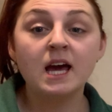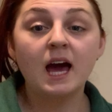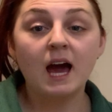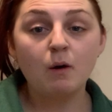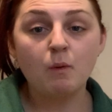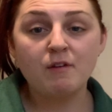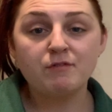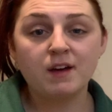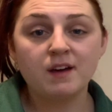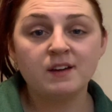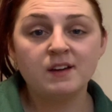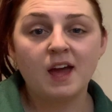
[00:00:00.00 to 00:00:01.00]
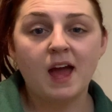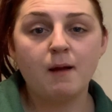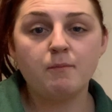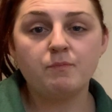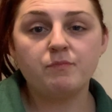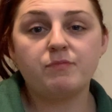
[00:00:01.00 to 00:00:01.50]
However,
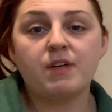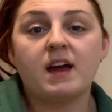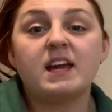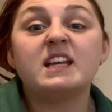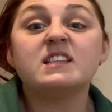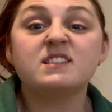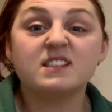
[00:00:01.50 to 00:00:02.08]
that is